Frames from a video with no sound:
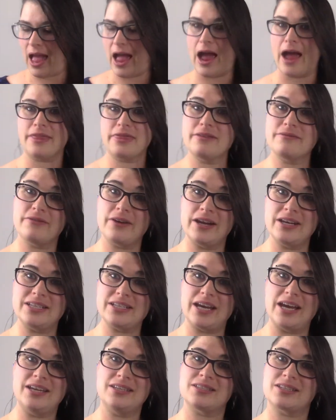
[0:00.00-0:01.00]
At the front
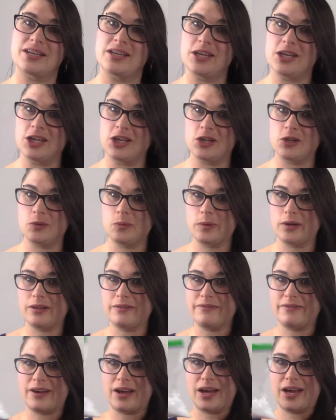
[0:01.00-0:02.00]
desk, you will
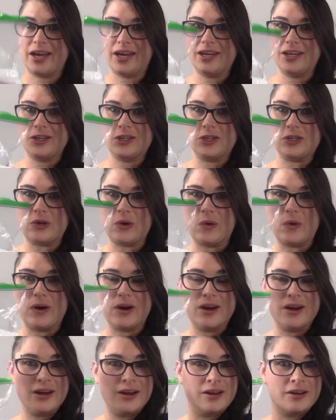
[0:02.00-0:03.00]
find
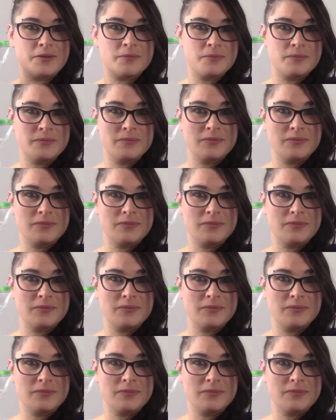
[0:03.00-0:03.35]
your